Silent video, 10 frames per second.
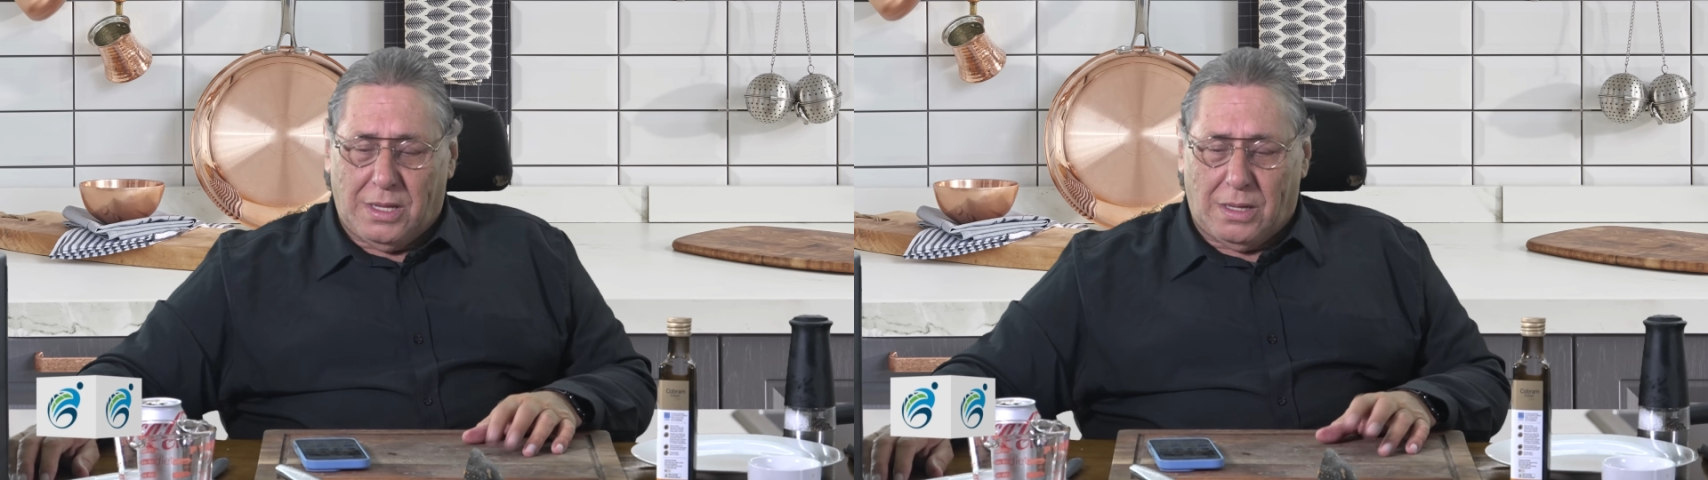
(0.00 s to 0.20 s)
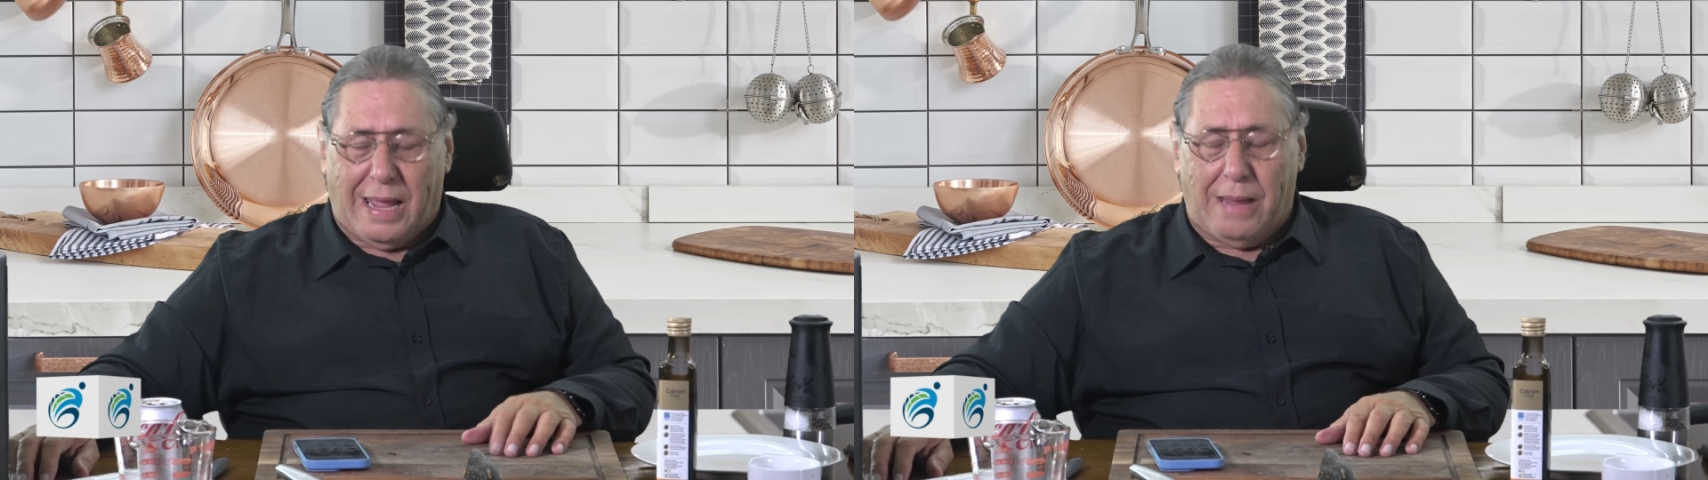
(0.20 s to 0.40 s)

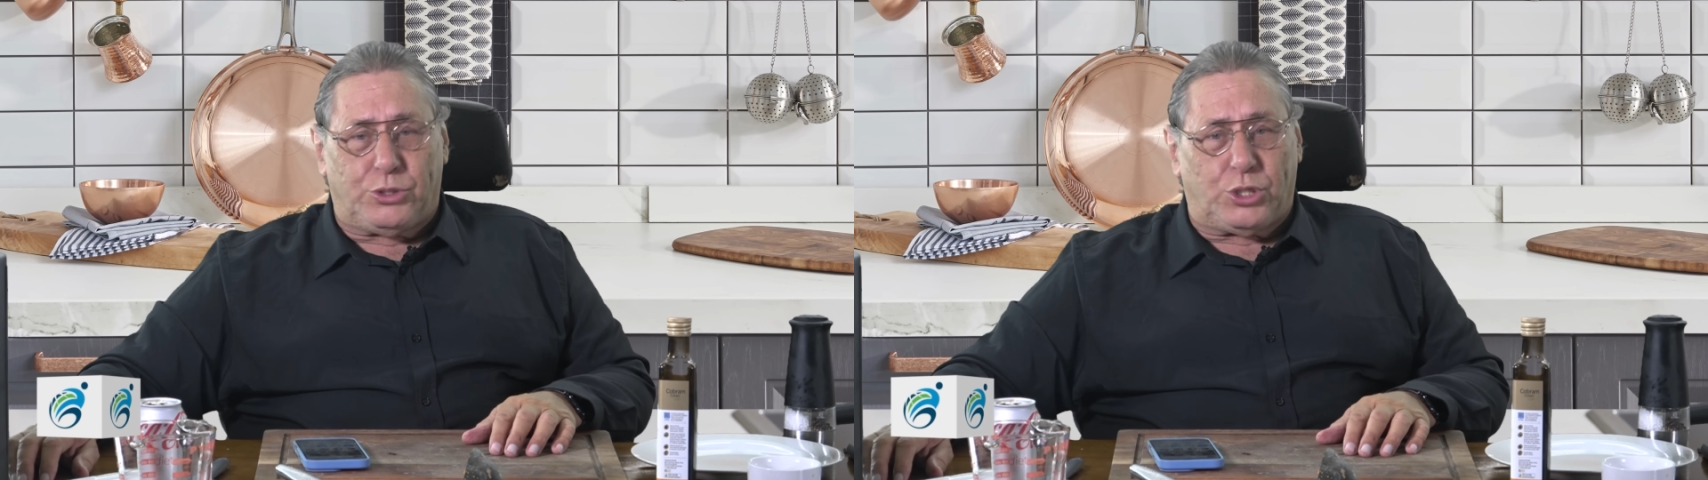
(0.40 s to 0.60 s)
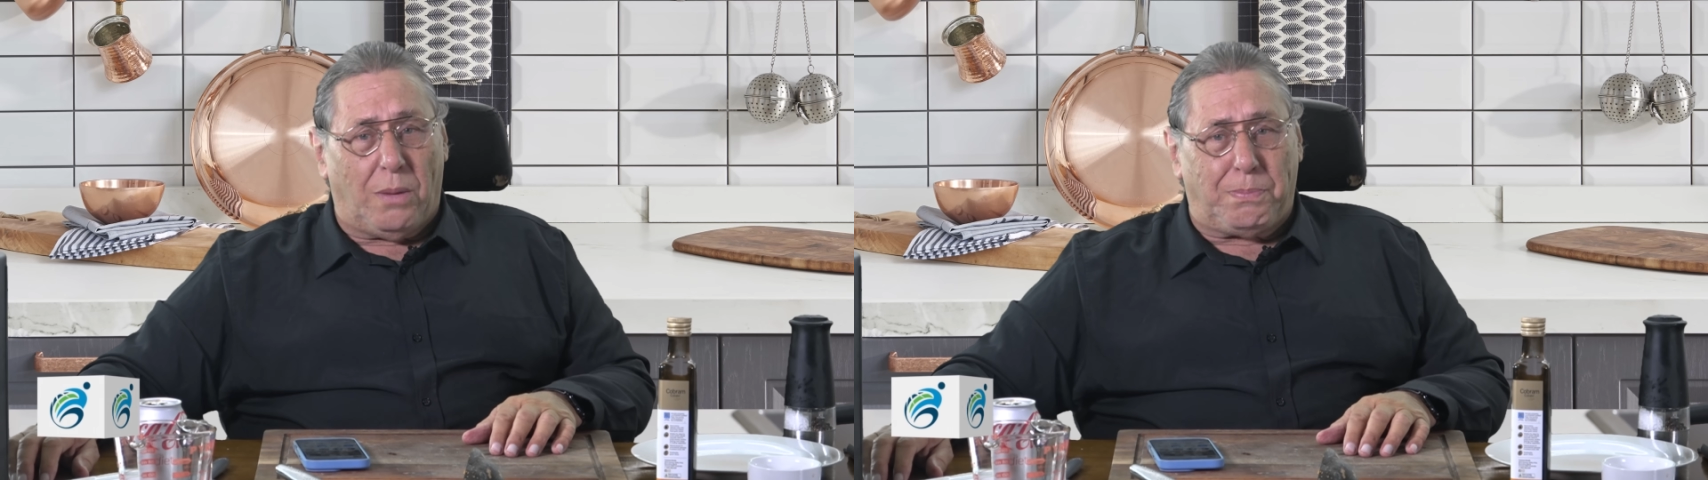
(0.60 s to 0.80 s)
lamb
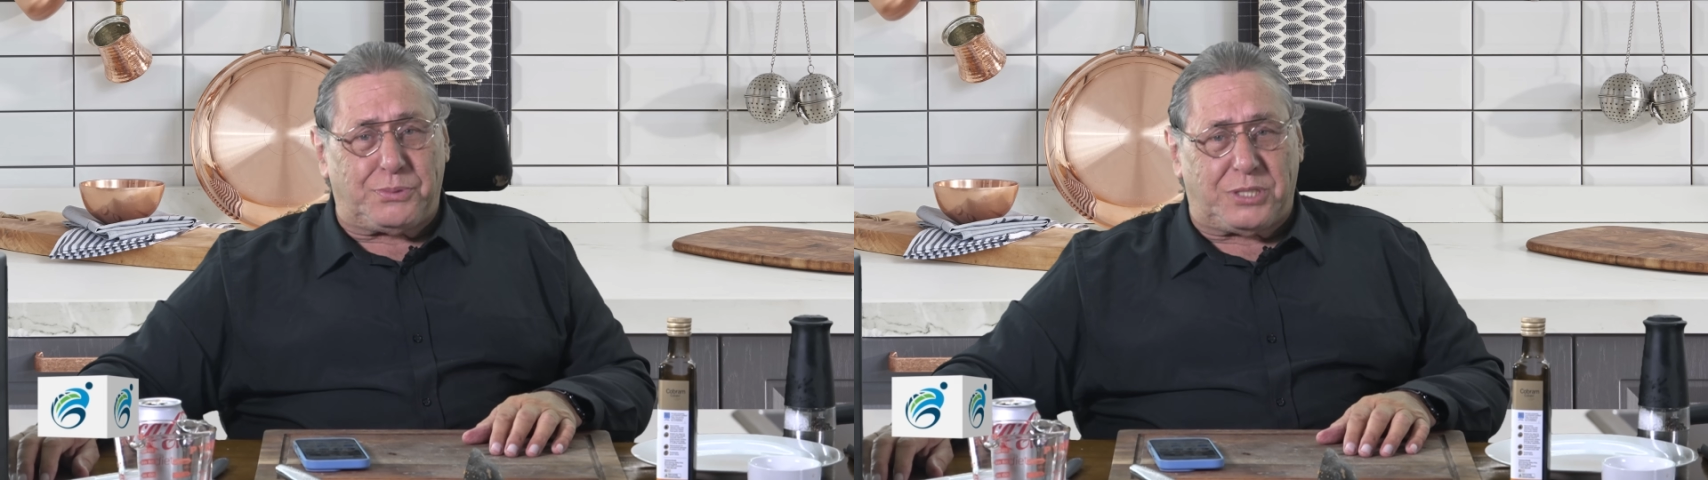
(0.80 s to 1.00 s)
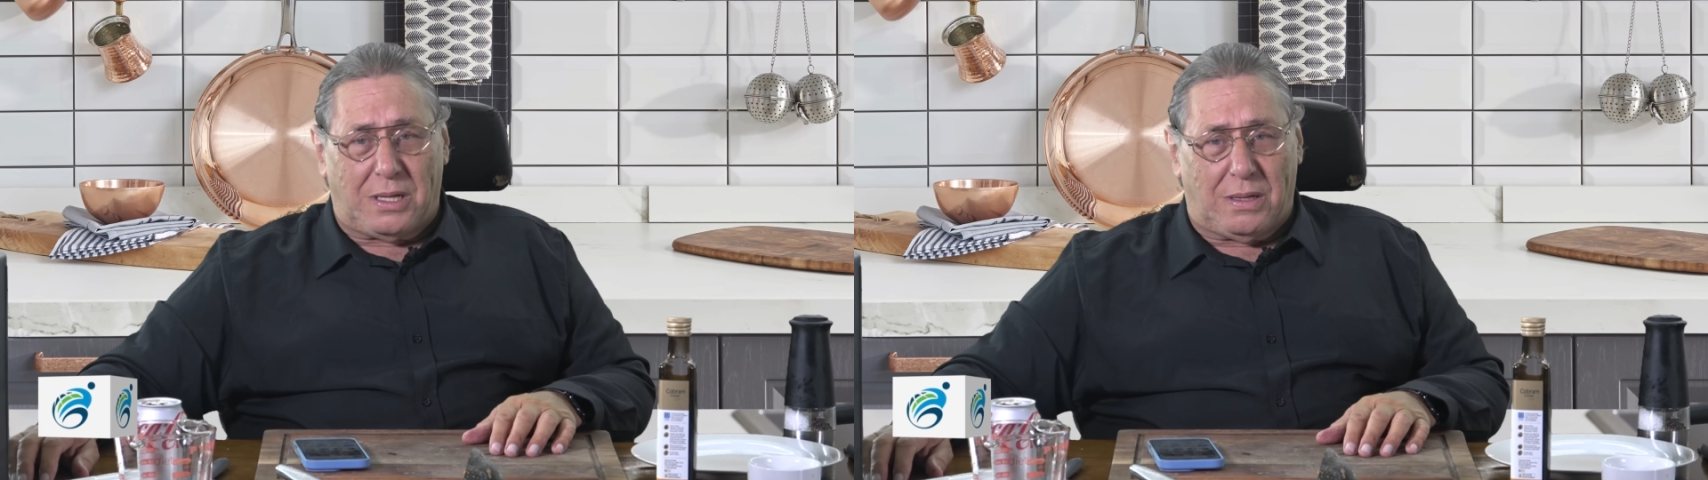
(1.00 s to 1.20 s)

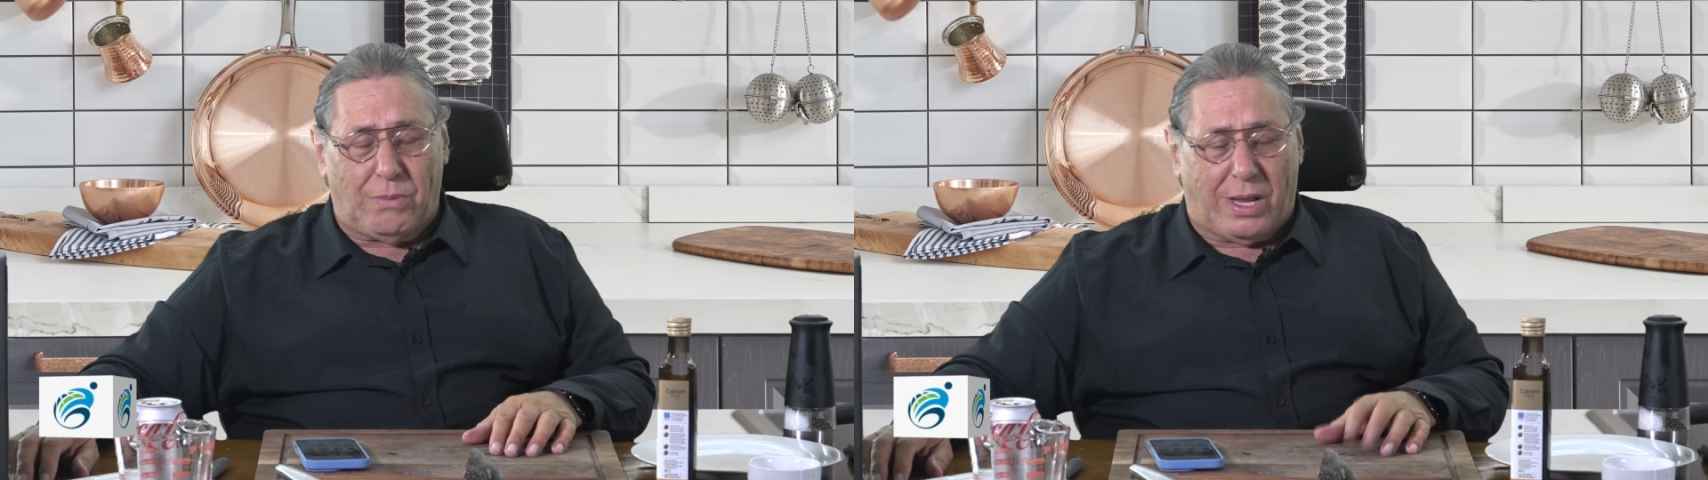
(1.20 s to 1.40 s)
chops, and